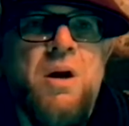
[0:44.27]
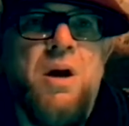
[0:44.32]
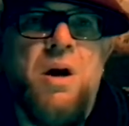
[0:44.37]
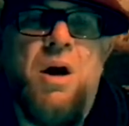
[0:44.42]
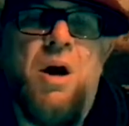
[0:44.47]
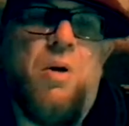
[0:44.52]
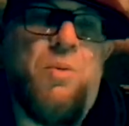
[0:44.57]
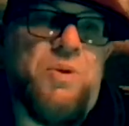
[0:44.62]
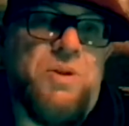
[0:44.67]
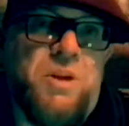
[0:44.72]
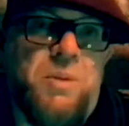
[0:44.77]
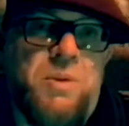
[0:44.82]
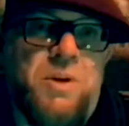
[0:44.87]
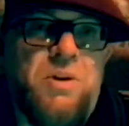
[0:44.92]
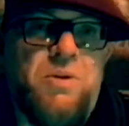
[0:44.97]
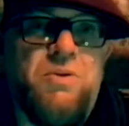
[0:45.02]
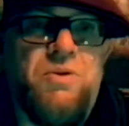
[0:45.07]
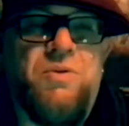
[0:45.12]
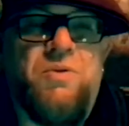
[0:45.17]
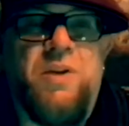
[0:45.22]
which I'm a
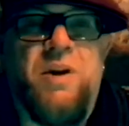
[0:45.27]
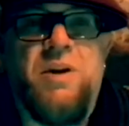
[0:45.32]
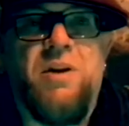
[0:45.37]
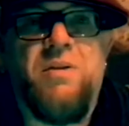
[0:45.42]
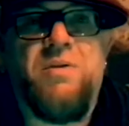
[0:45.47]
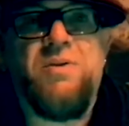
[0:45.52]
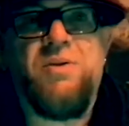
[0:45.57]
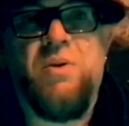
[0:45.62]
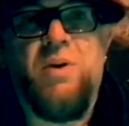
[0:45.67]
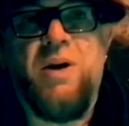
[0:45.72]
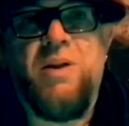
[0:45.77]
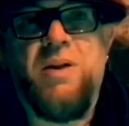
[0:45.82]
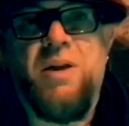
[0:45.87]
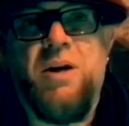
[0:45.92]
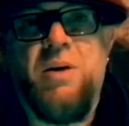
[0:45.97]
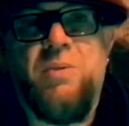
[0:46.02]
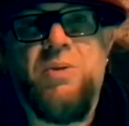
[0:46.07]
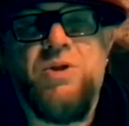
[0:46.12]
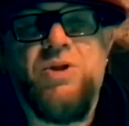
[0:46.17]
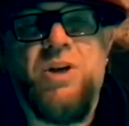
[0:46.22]
huge fan of. So I thought
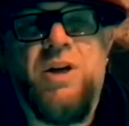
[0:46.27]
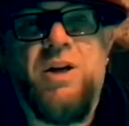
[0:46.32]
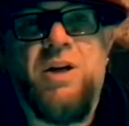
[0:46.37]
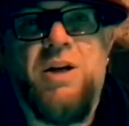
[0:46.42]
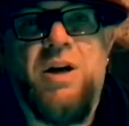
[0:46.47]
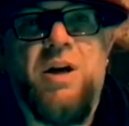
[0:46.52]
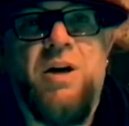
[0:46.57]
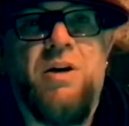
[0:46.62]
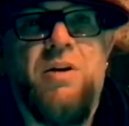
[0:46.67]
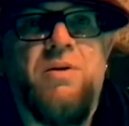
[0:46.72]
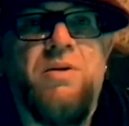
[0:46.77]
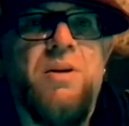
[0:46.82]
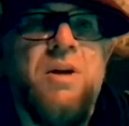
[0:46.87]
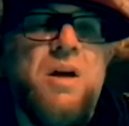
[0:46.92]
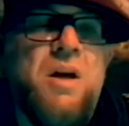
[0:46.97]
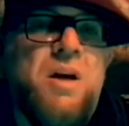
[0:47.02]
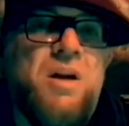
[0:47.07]
I would check it out.